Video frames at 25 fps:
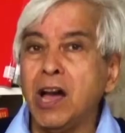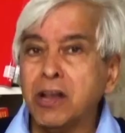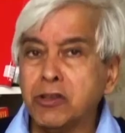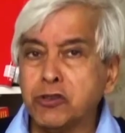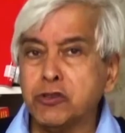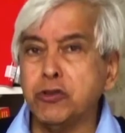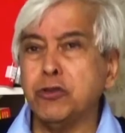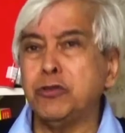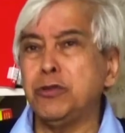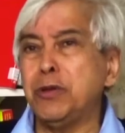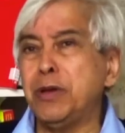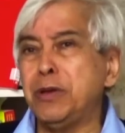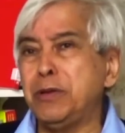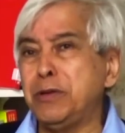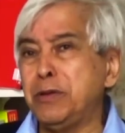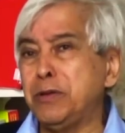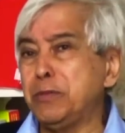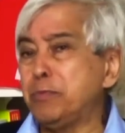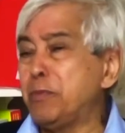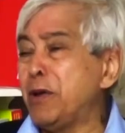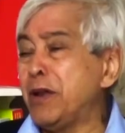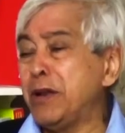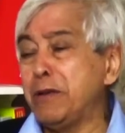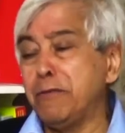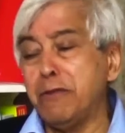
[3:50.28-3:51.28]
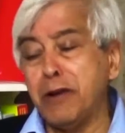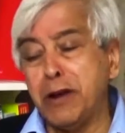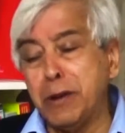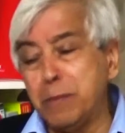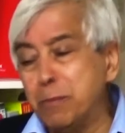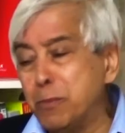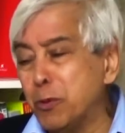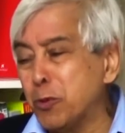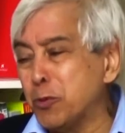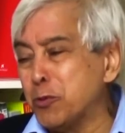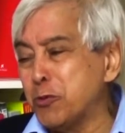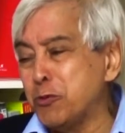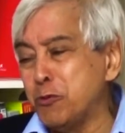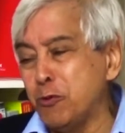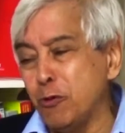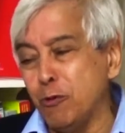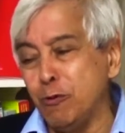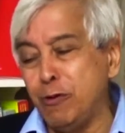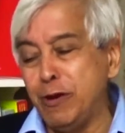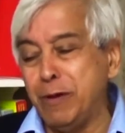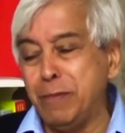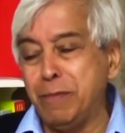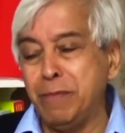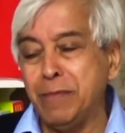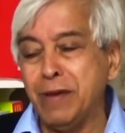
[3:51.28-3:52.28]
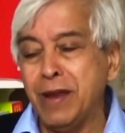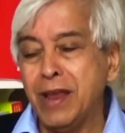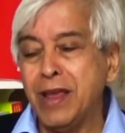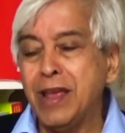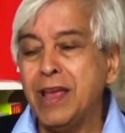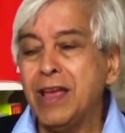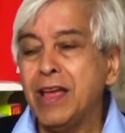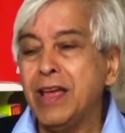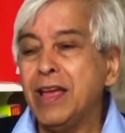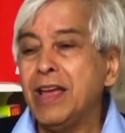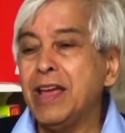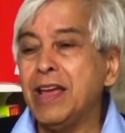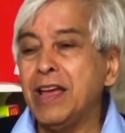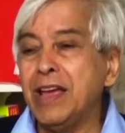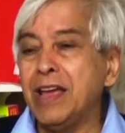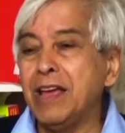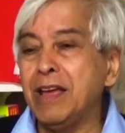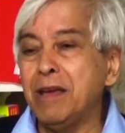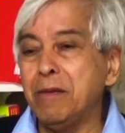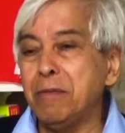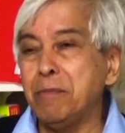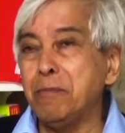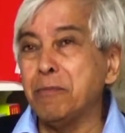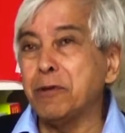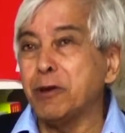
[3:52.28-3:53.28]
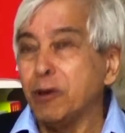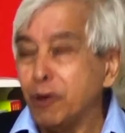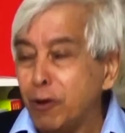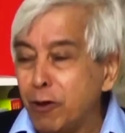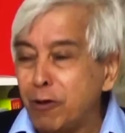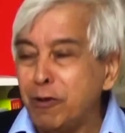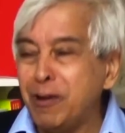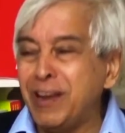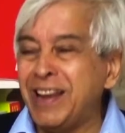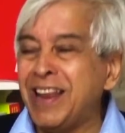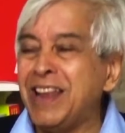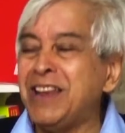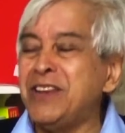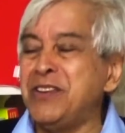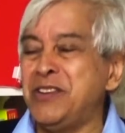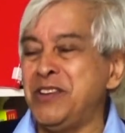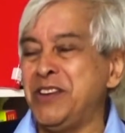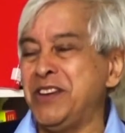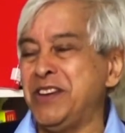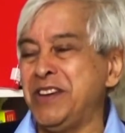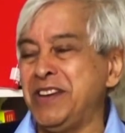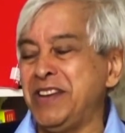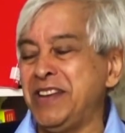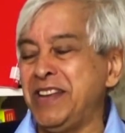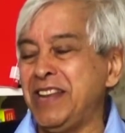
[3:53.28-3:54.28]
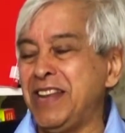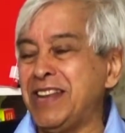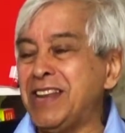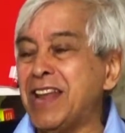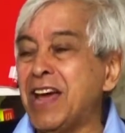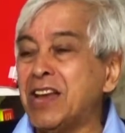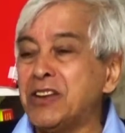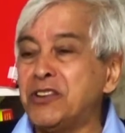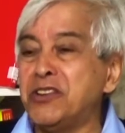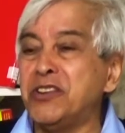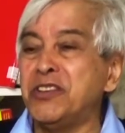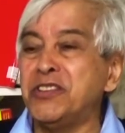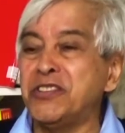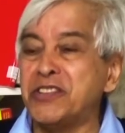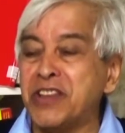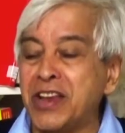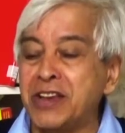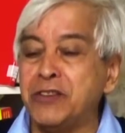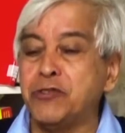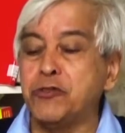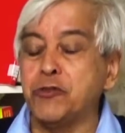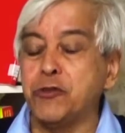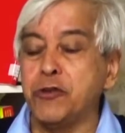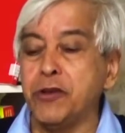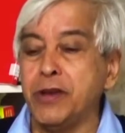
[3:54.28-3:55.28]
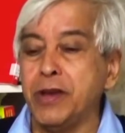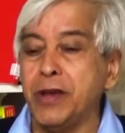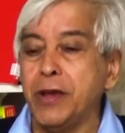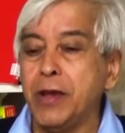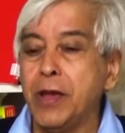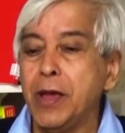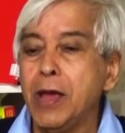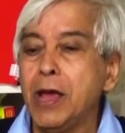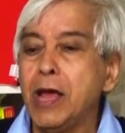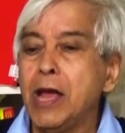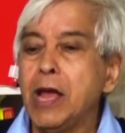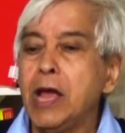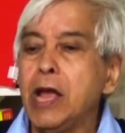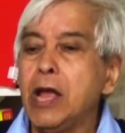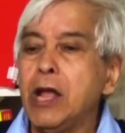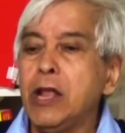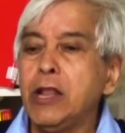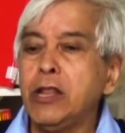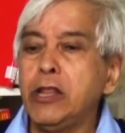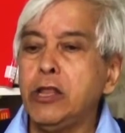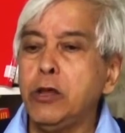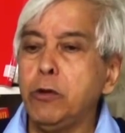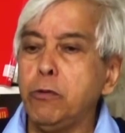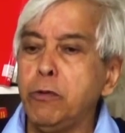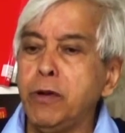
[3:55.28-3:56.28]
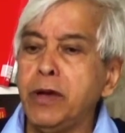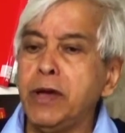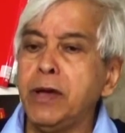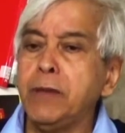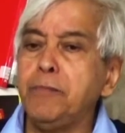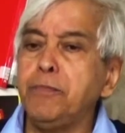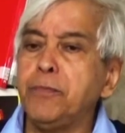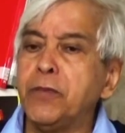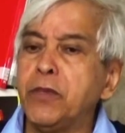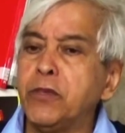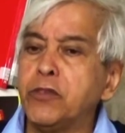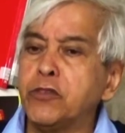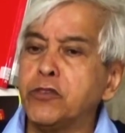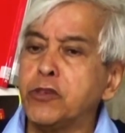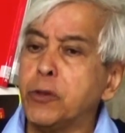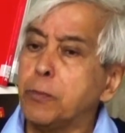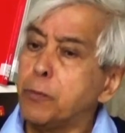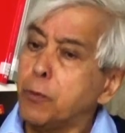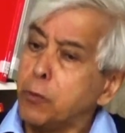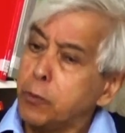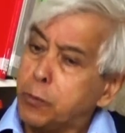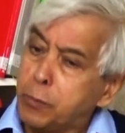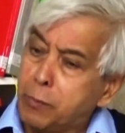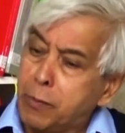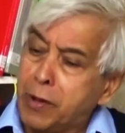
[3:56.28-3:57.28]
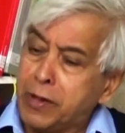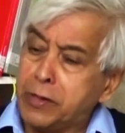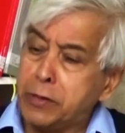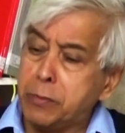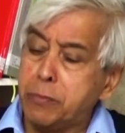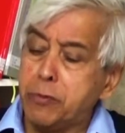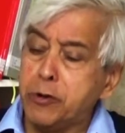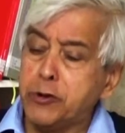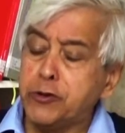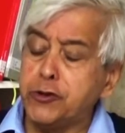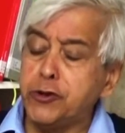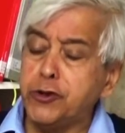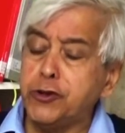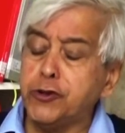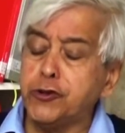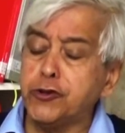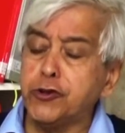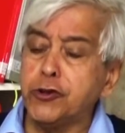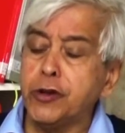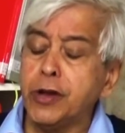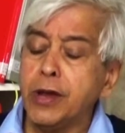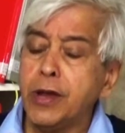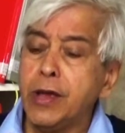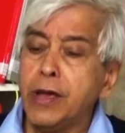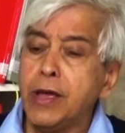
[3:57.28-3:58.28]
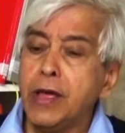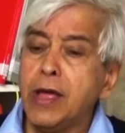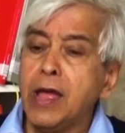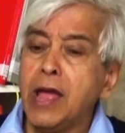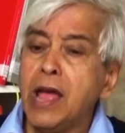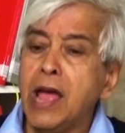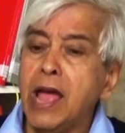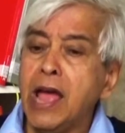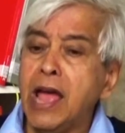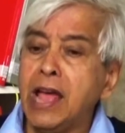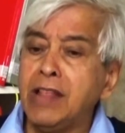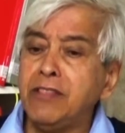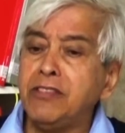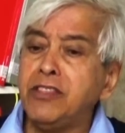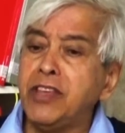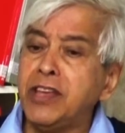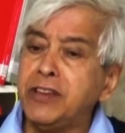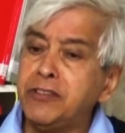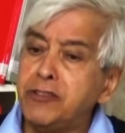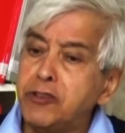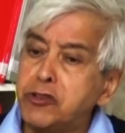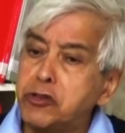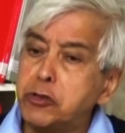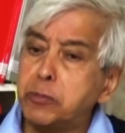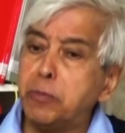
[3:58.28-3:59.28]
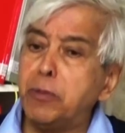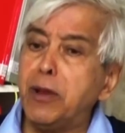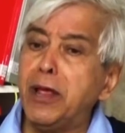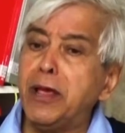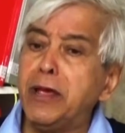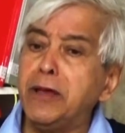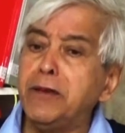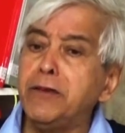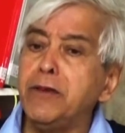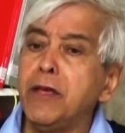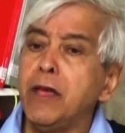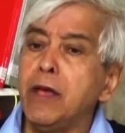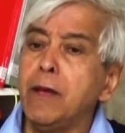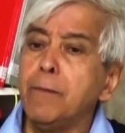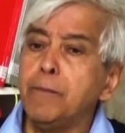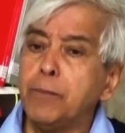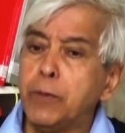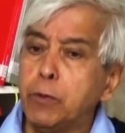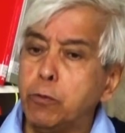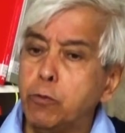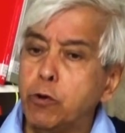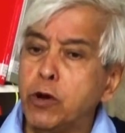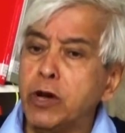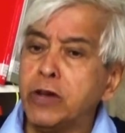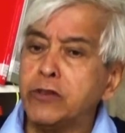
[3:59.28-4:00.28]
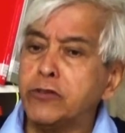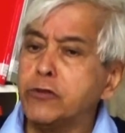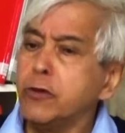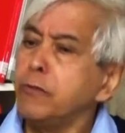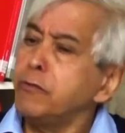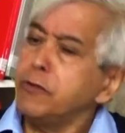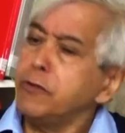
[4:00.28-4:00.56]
Art societies played a very important role in colonial India in the 19th century. They were supported by the British, and they displayed the works